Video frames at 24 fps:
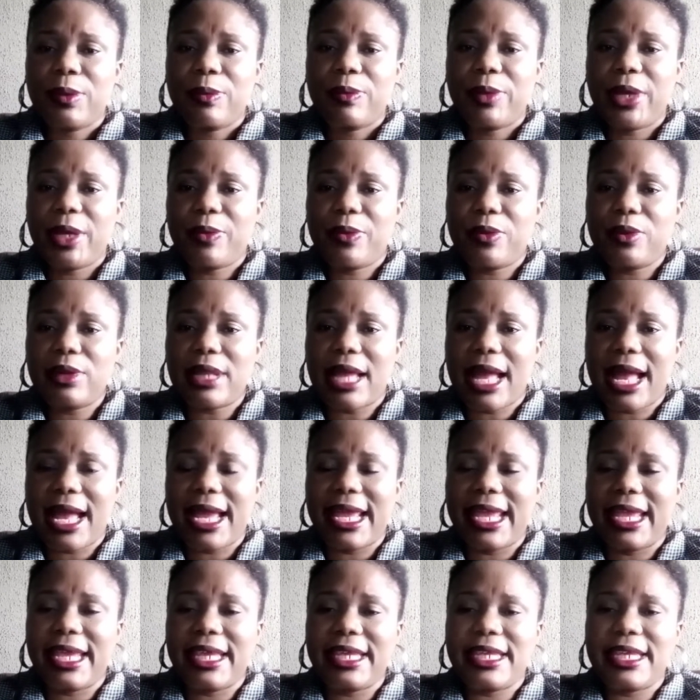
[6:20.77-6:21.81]
people are
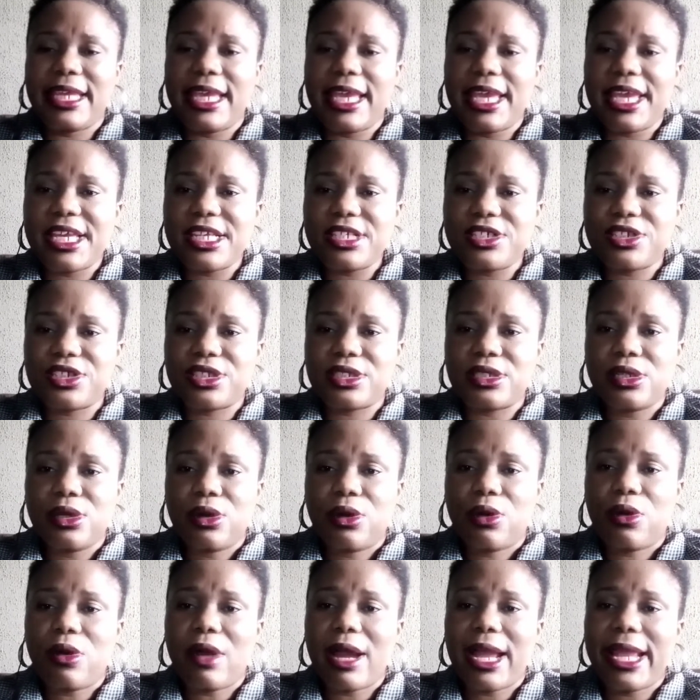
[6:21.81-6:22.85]
engaged
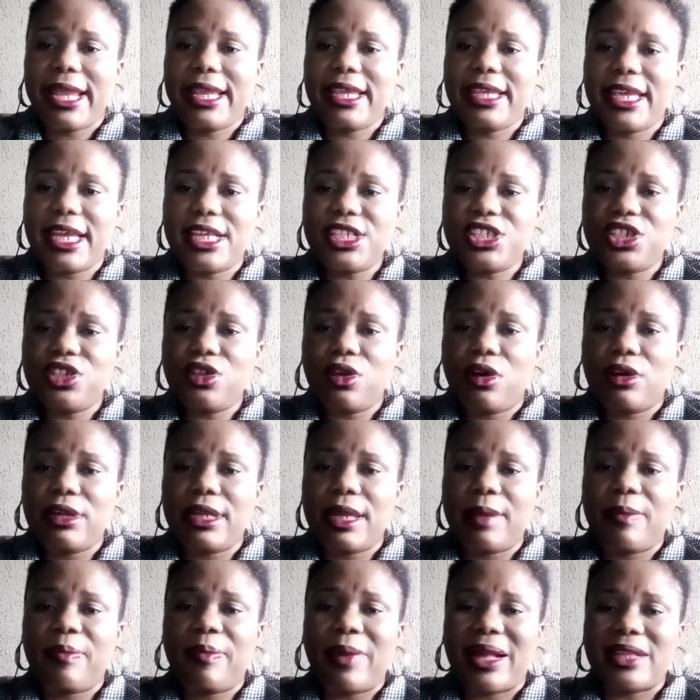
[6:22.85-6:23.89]
or are engaging on
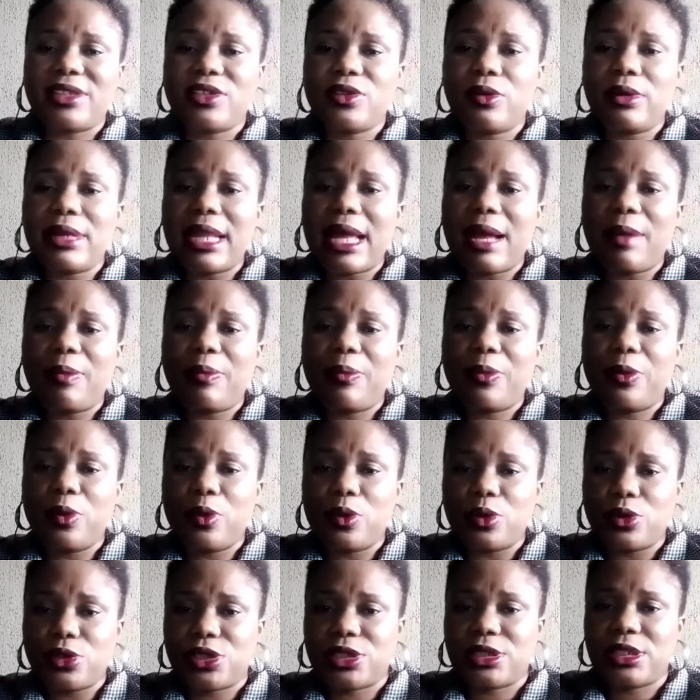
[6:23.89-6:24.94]
a particular
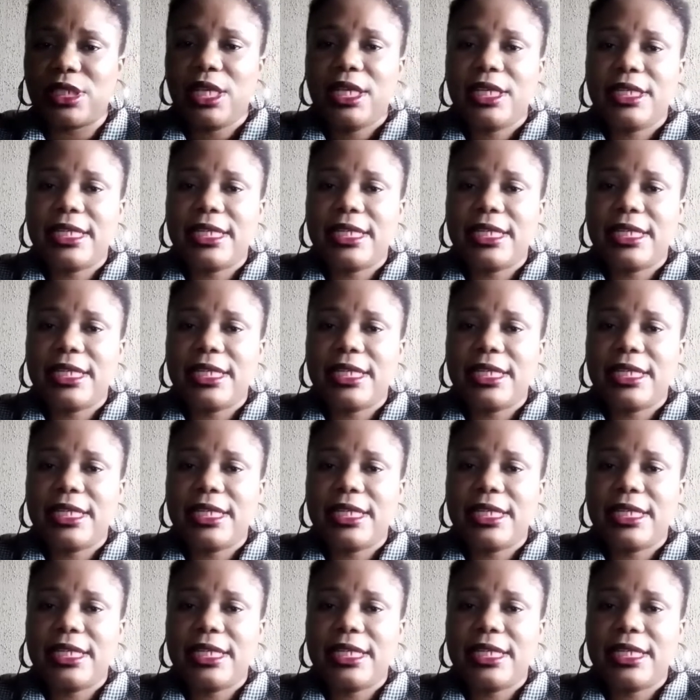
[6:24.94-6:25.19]
post,